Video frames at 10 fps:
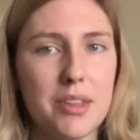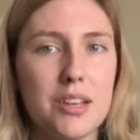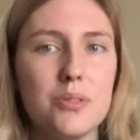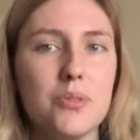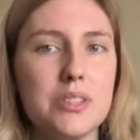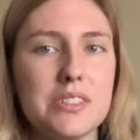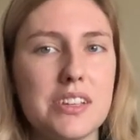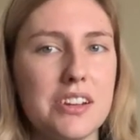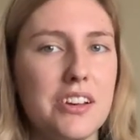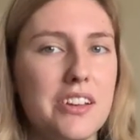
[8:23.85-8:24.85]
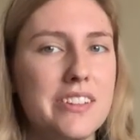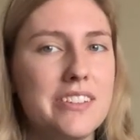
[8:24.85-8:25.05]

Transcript: that anyone's gonna